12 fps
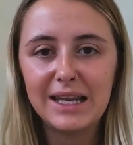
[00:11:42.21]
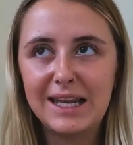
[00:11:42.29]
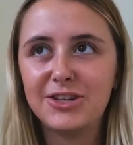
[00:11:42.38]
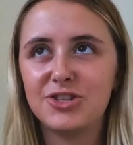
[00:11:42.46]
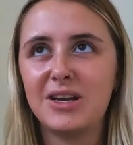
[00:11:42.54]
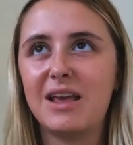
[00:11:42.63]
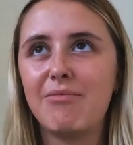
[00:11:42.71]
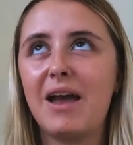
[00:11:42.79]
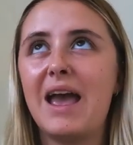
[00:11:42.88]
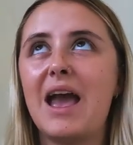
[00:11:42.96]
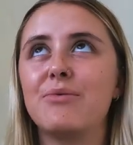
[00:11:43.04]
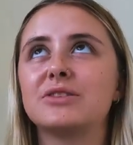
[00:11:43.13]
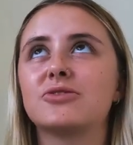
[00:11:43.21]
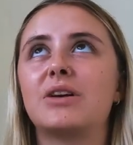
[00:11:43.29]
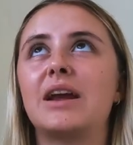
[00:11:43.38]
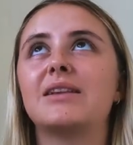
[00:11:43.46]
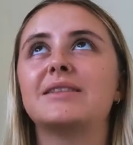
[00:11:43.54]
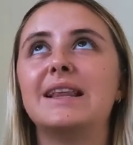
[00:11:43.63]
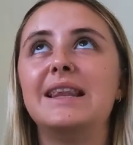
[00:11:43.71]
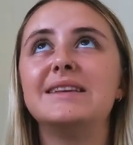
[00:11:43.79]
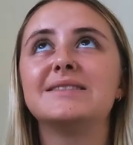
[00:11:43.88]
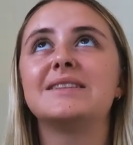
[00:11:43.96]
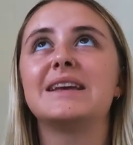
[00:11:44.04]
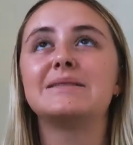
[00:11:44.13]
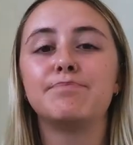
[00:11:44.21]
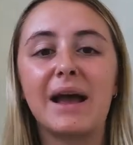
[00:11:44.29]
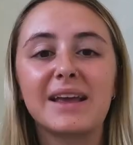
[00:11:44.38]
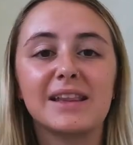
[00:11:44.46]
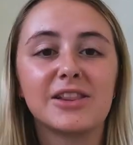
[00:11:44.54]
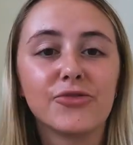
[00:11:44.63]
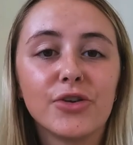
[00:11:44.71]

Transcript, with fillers: Literally, my hair was green. The lizard is back in the